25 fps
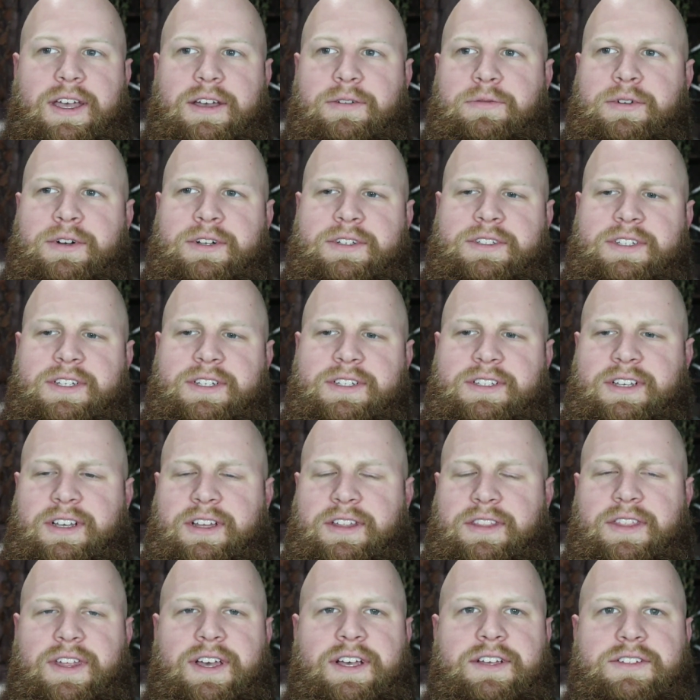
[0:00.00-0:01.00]
I want to say it's like
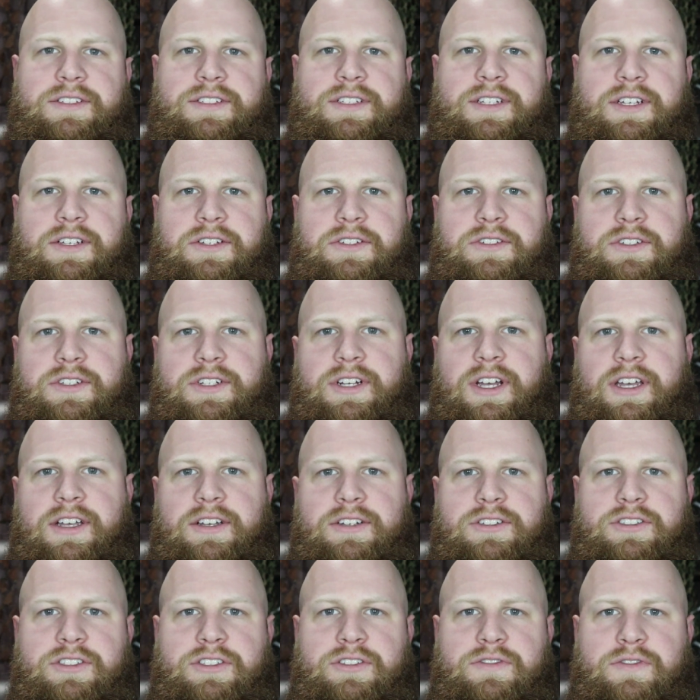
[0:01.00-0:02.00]
$1,000 extra
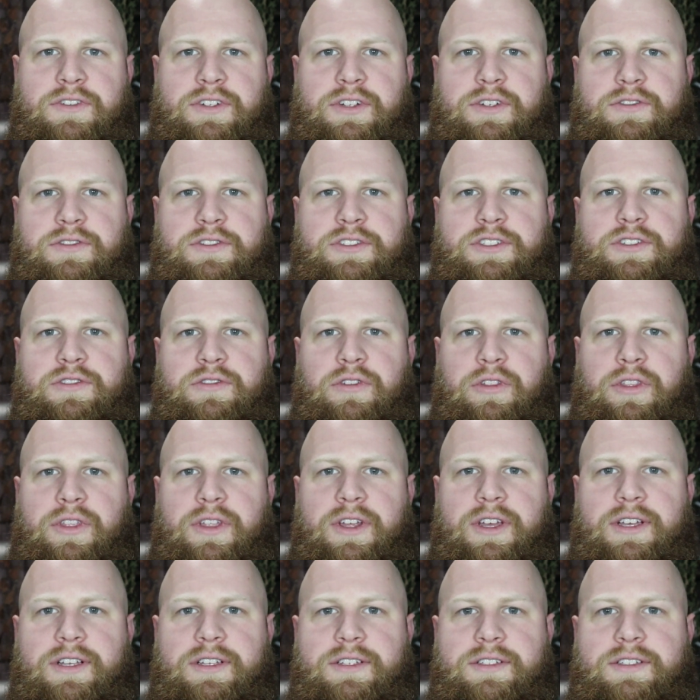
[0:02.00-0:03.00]
just for those 2
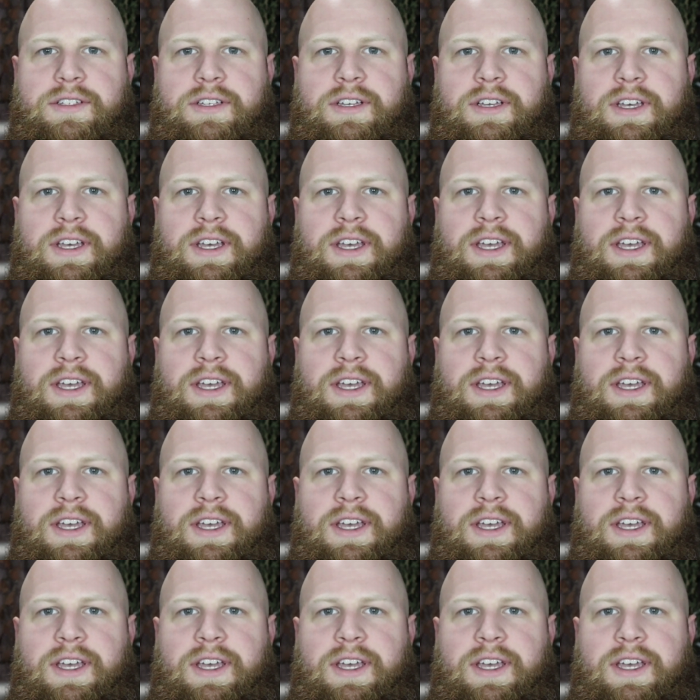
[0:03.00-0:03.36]
things.